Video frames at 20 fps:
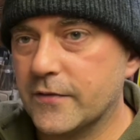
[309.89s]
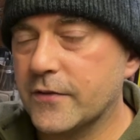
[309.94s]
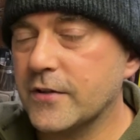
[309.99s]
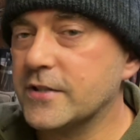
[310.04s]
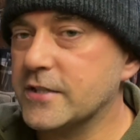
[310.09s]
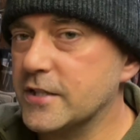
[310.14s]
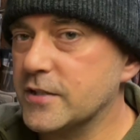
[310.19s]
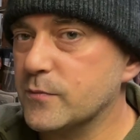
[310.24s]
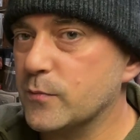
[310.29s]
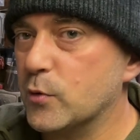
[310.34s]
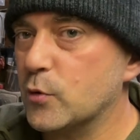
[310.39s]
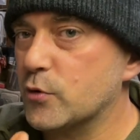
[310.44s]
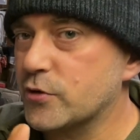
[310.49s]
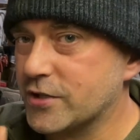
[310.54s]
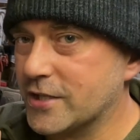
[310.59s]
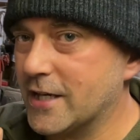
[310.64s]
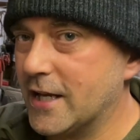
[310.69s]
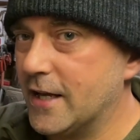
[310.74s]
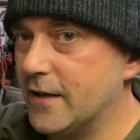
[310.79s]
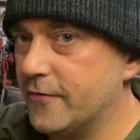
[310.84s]
that is more
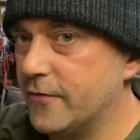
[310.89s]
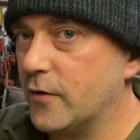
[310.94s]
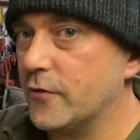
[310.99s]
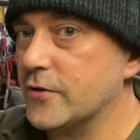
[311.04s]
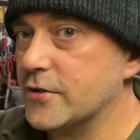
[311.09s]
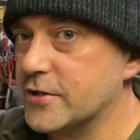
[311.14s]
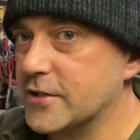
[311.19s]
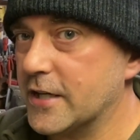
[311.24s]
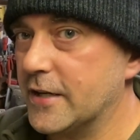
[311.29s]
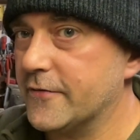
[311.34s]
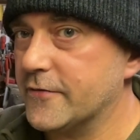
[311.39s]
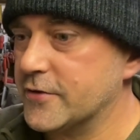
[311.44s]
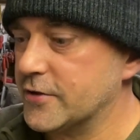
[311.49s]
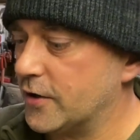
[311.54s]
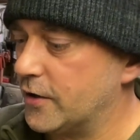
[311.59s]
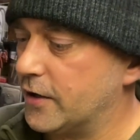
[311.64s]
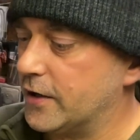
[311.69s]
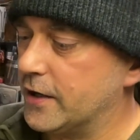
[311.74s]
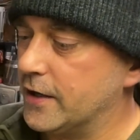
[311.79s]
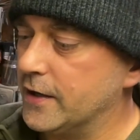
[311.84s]
stiff on the stiff
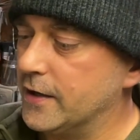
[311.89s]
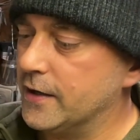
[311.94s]
side.